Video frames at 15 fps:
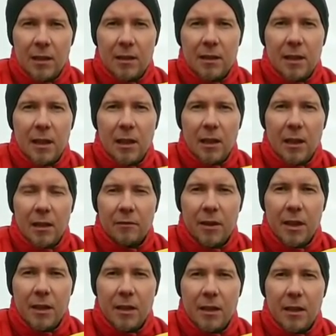C-line
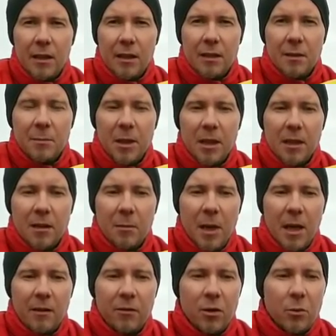FD, that's been in the
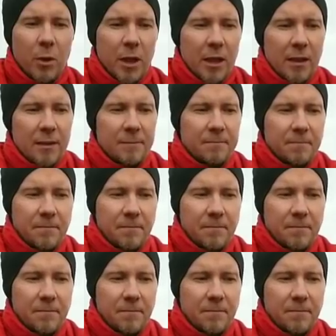bag for a while.